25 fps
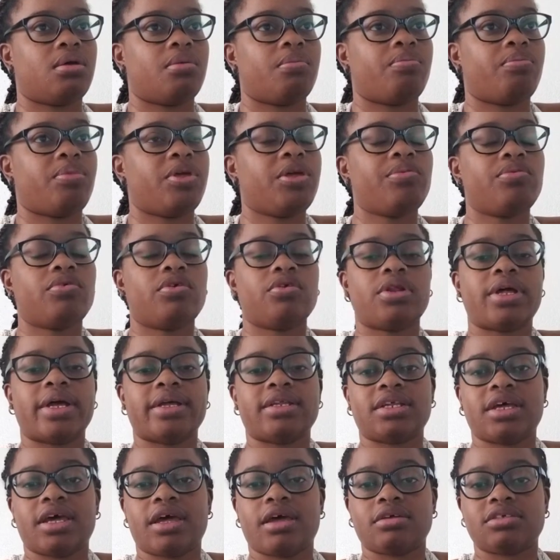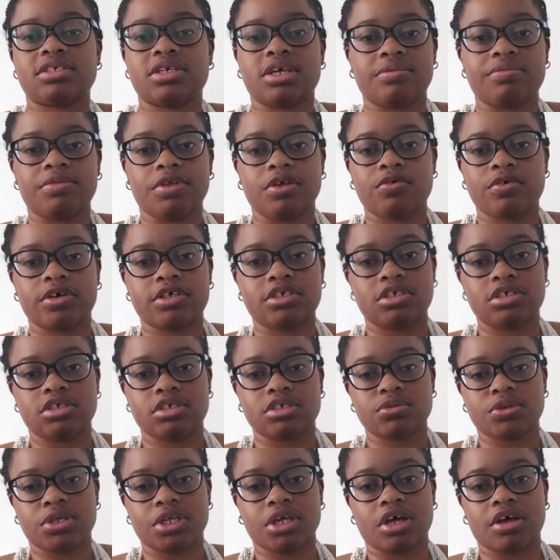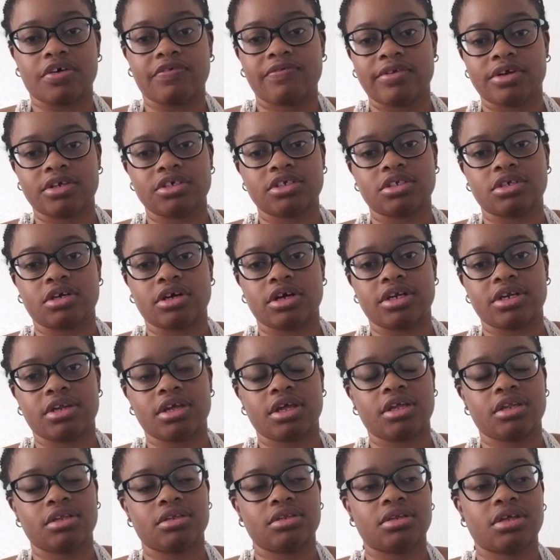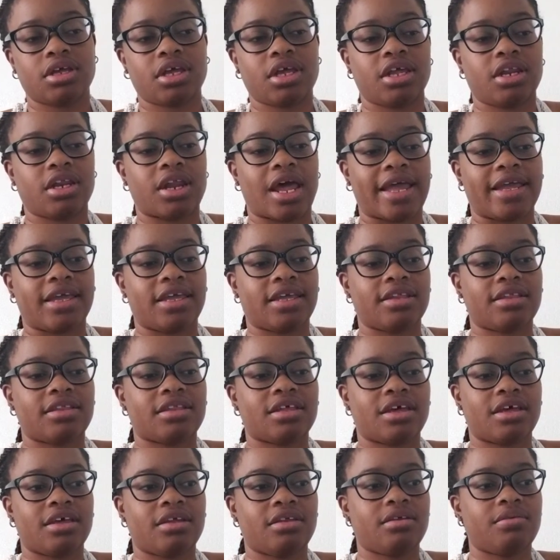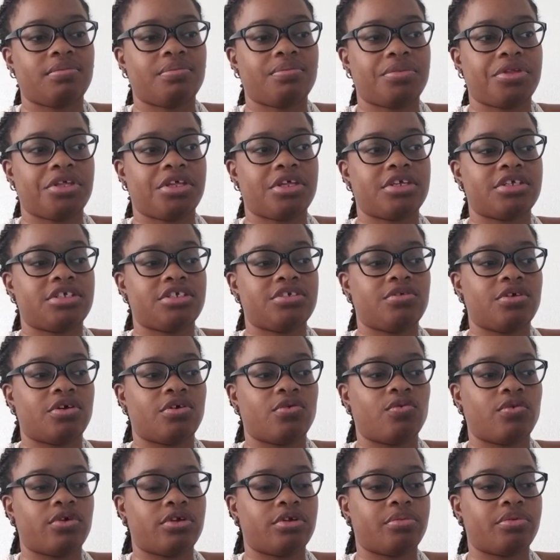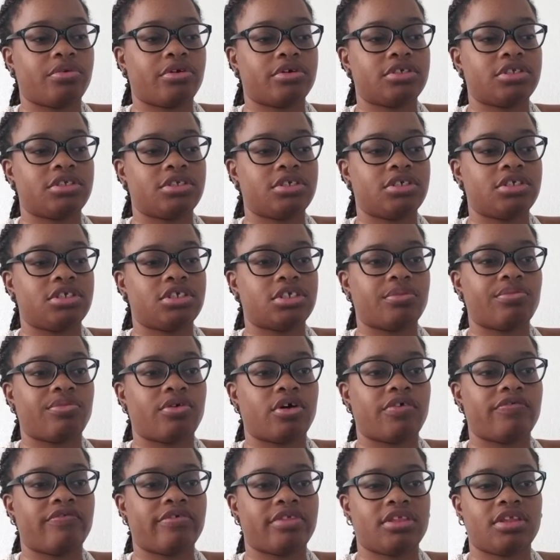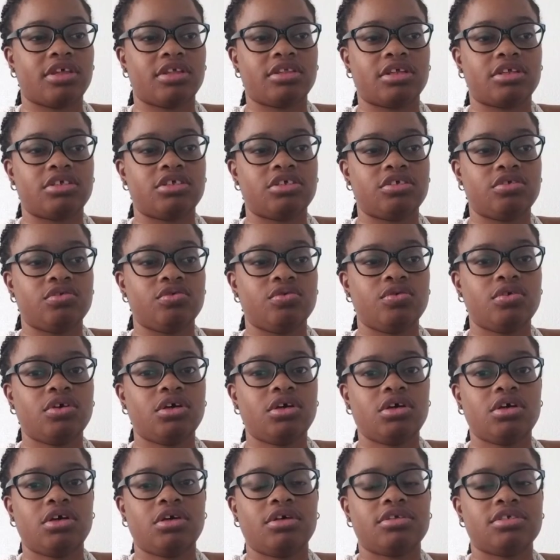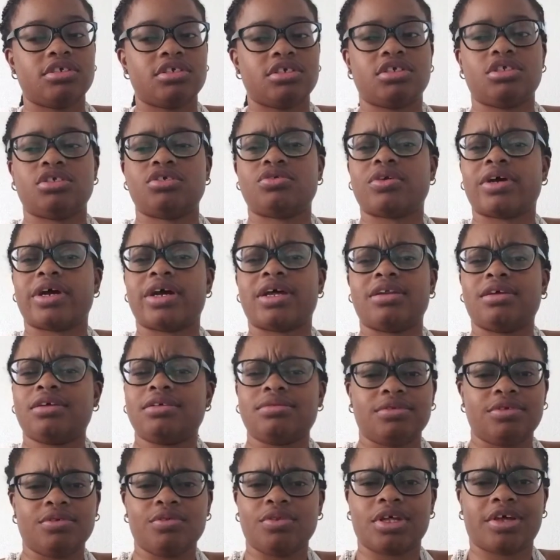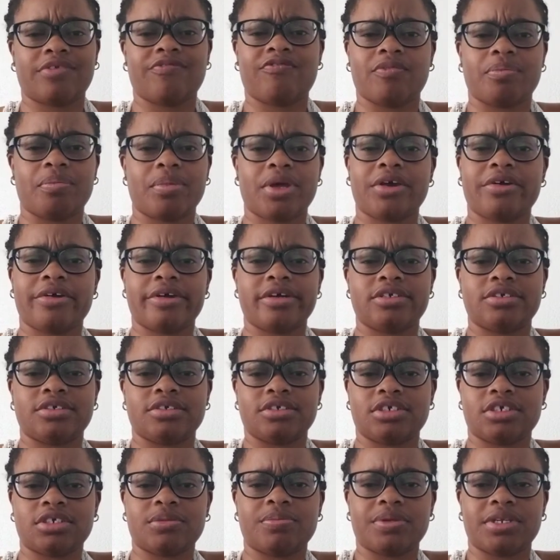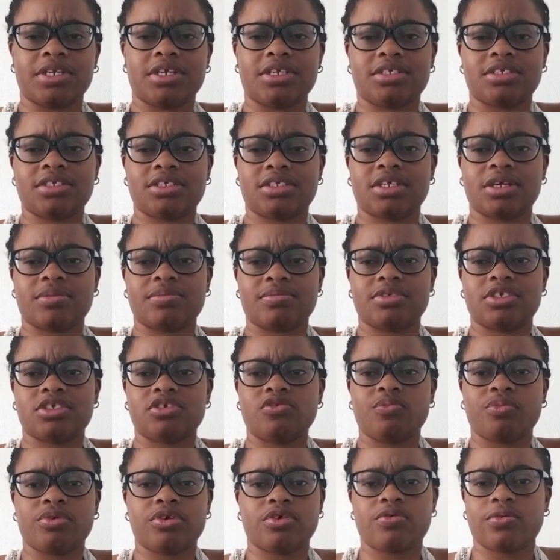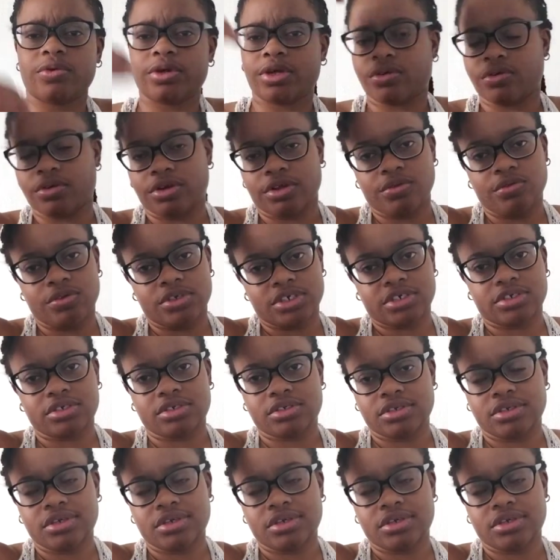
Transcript: People don't like to ask heavy questions when y'all first start dating, and I get that, because you don't want a person to jump off and think that you just you looking for marriage, or jumping into something super quick, or you just